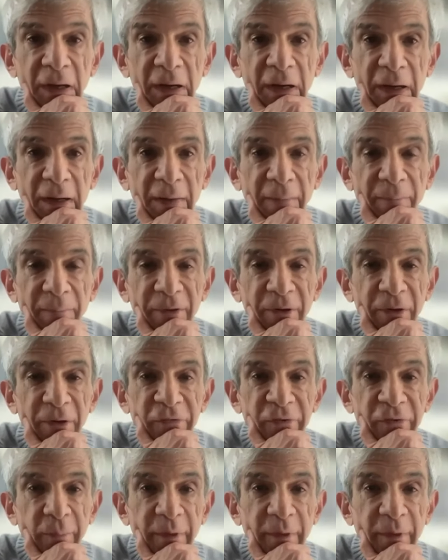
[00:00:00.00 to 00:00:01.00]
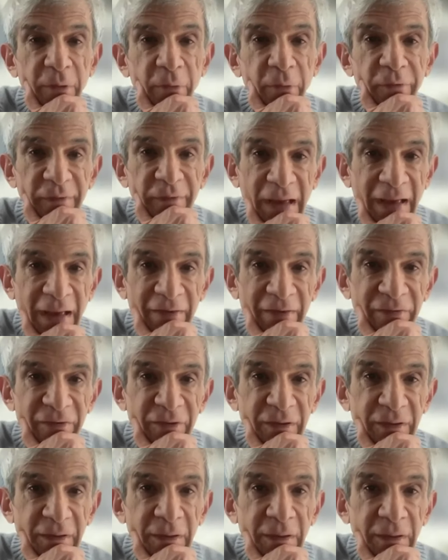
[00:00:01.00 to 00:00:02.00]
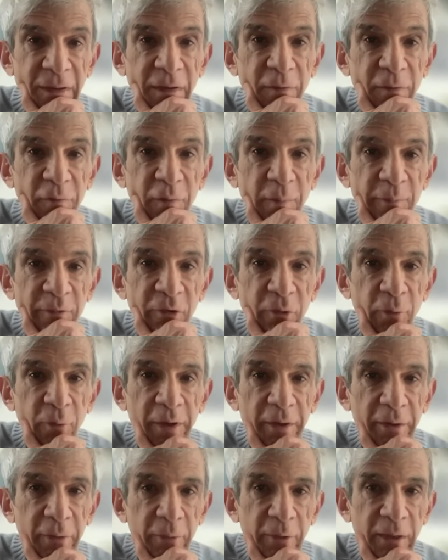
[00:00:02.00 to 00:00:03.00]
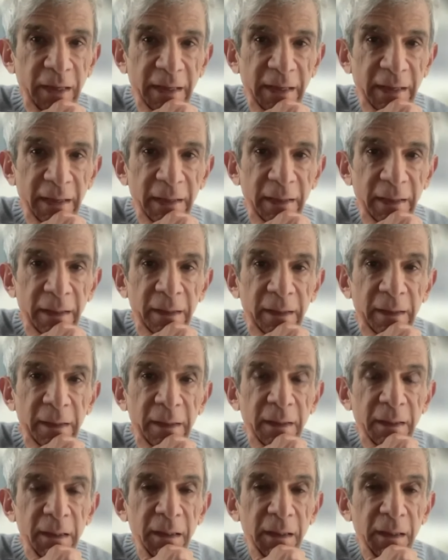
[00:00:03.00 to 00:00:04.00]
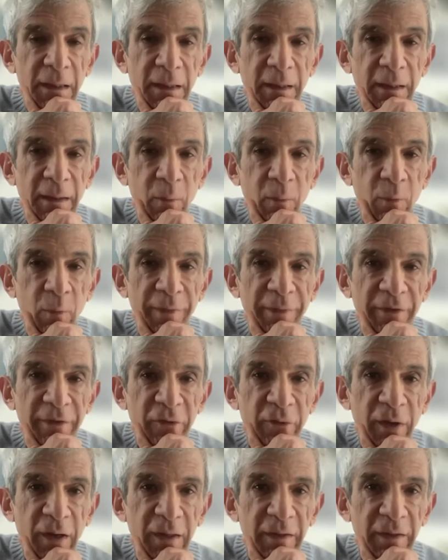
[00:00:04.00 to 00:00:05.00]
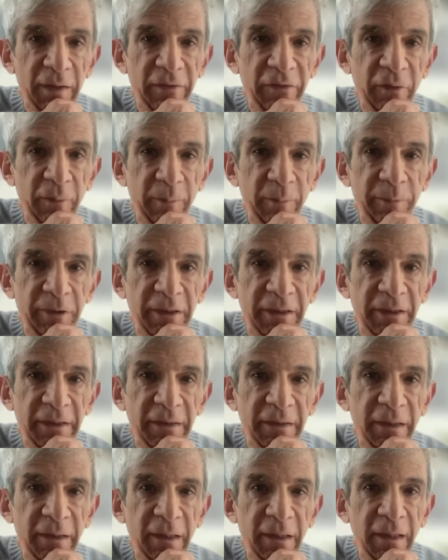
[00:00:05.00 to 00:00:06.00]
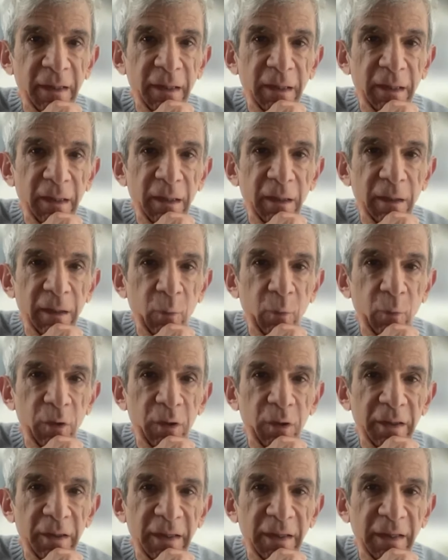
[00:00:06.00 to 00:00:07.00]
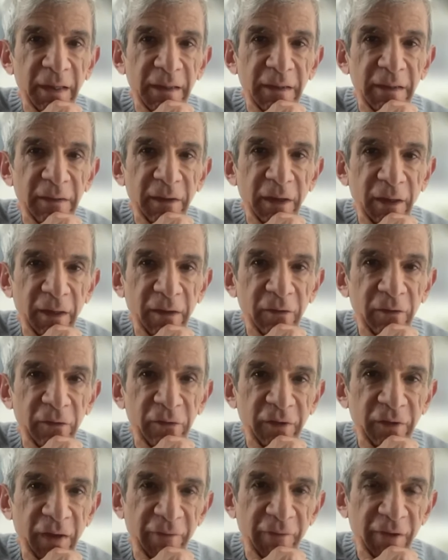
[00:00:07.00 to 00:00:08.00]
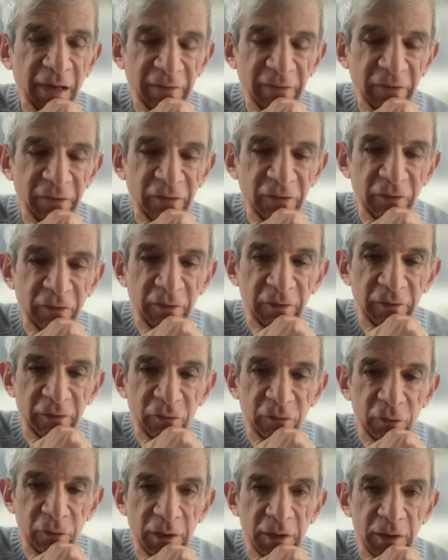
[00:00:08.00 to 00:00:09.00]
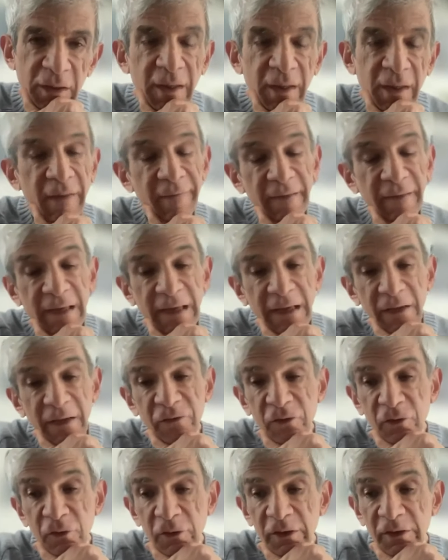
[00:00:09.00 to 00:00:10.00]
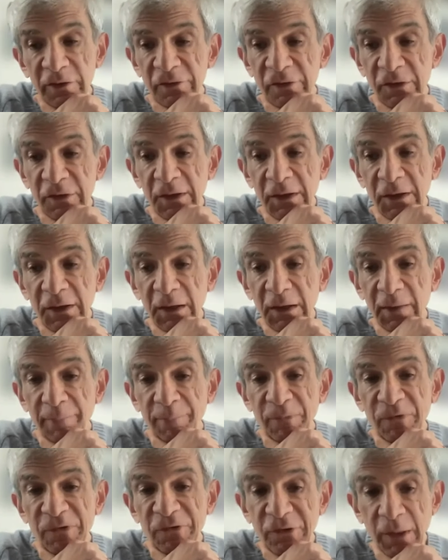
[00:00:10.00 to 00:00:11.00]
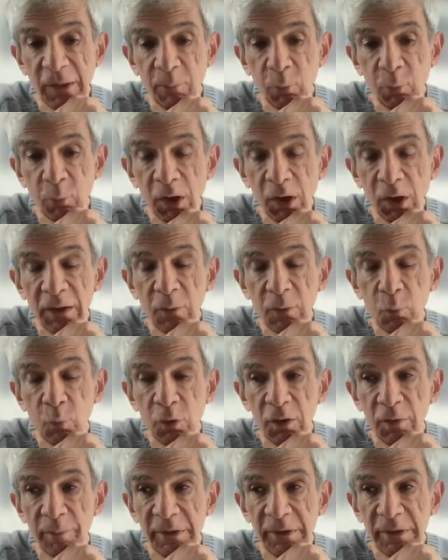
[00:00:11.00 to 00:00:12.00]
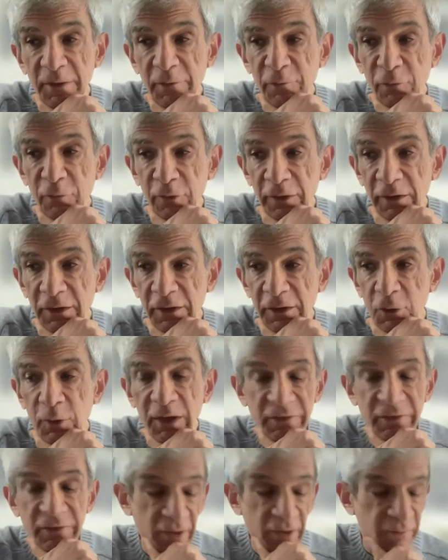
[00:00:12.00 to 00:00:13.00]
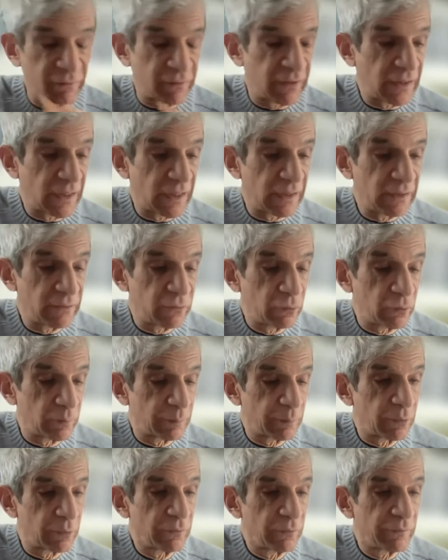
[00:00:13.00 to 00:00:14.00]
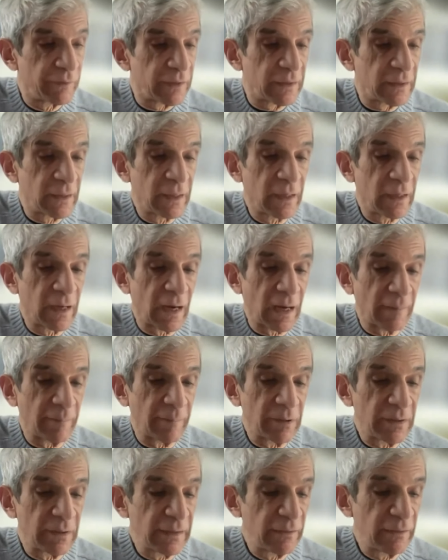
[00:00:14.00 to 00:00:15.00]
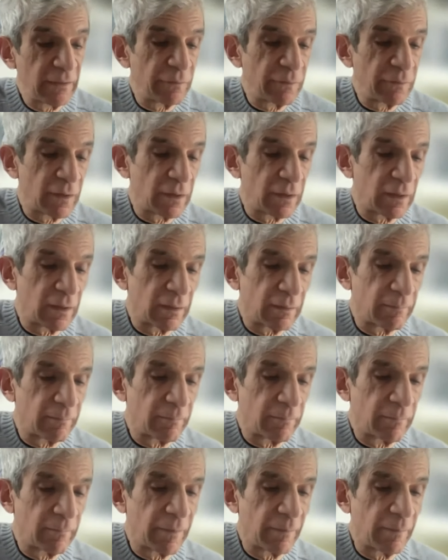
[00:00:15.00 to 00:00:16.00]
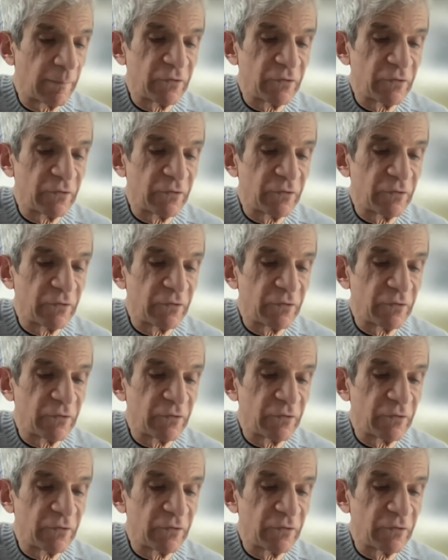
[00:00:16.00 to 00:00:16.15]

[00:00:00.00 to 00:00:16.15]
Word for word: Um, there's somebody who's asking from Toronto, Canada uh, when the trial is complete, uh, will Canadian doctors have access to this drug? The answer is um, step one will be for the US FDA to approve it. I believe um, the